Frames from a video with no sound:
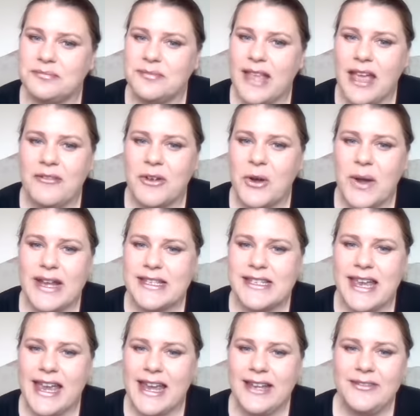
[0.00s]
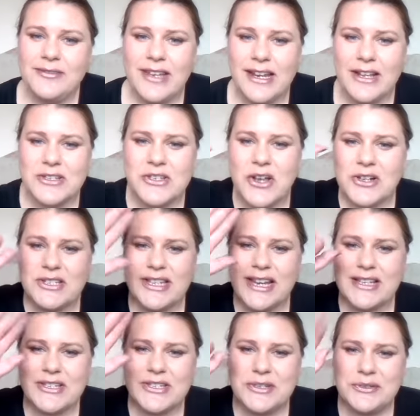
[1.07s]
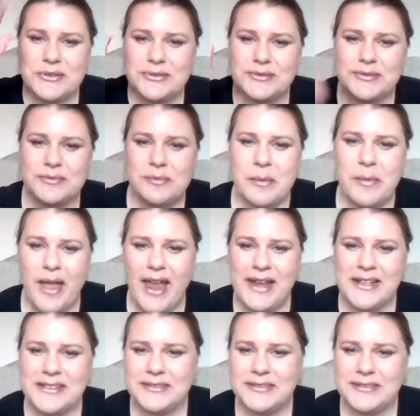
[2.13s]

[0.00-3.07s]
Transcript: Have a great day, and I'll talk to you guys soon. Bye-bye.